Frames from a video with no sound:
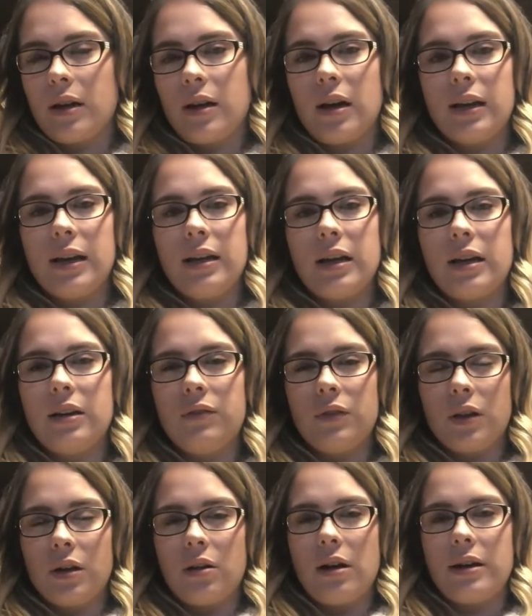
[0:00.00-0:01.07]
I can kind of
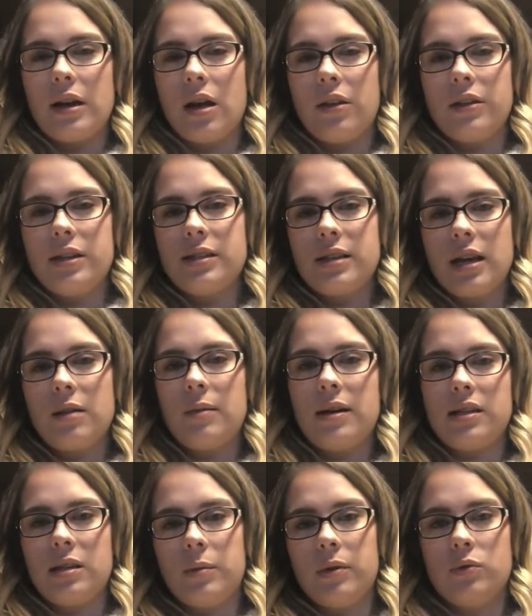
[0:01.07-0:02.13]
feel it right now. This side of my
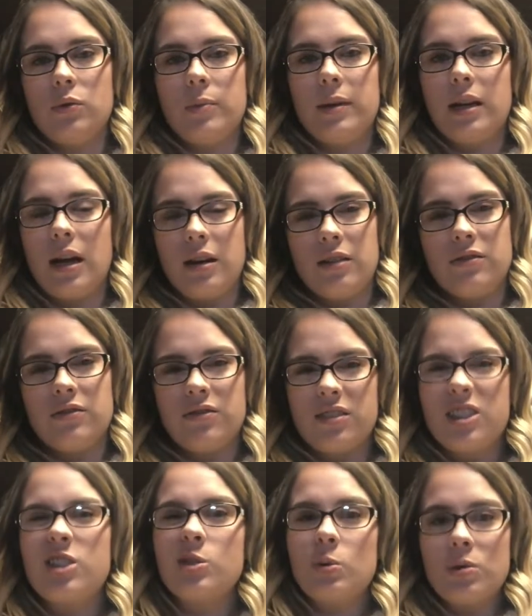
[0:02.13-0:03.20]
stomach will be kind of
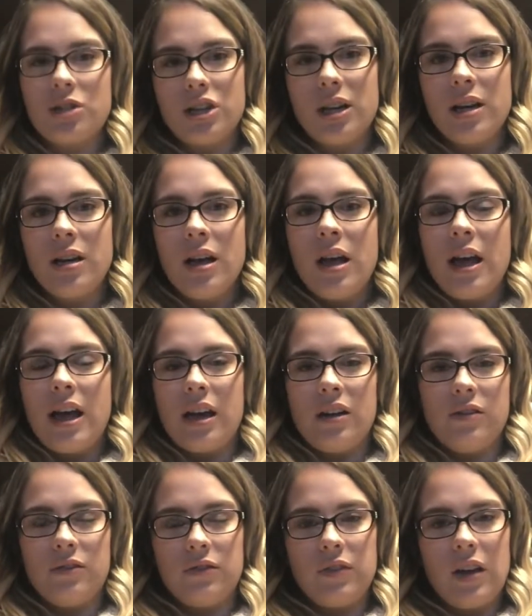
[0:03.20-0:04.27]
squishy
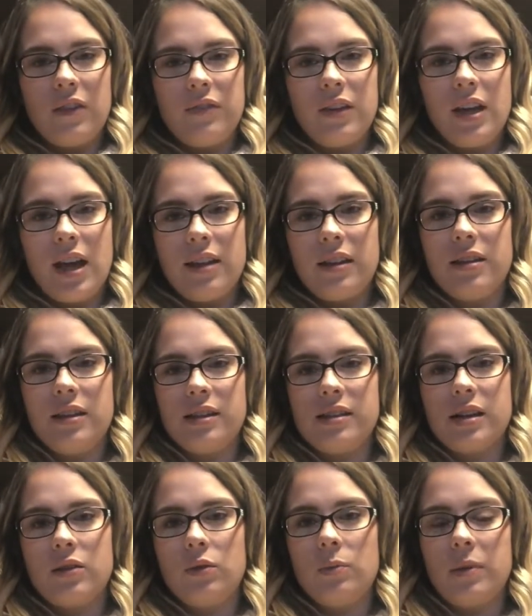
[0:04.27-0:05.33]
and fluffy, and then this
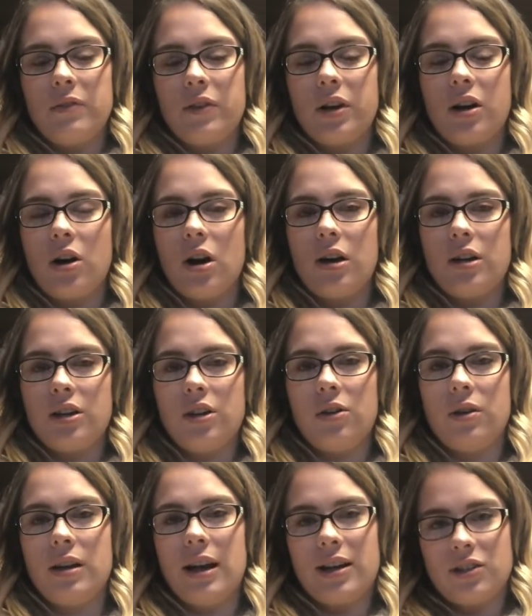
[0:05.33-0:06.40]
side will be very hard, and you
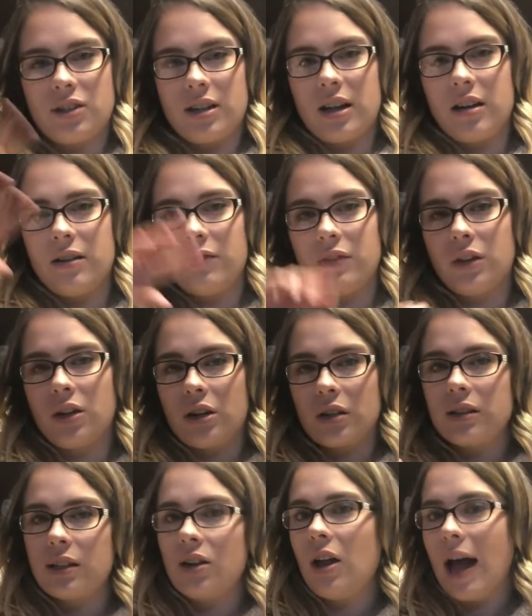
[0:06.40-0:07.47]
can actually kind of feel her
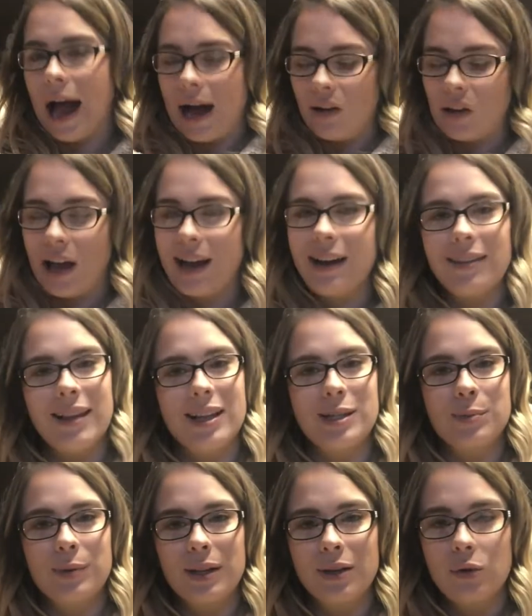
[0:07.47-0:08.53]
little outline, and that's
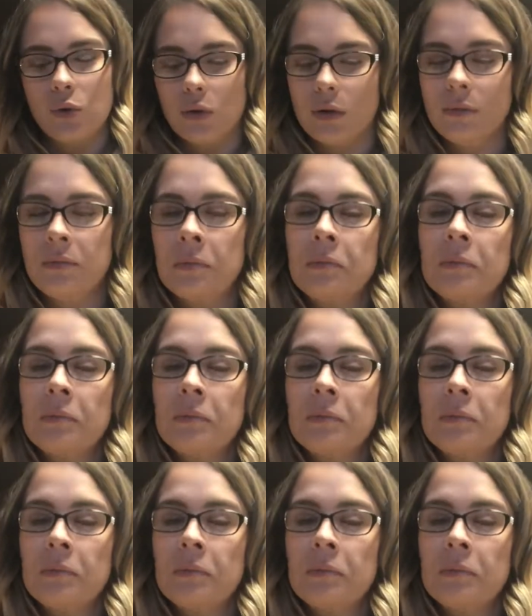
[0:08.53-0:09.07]
pretty cool.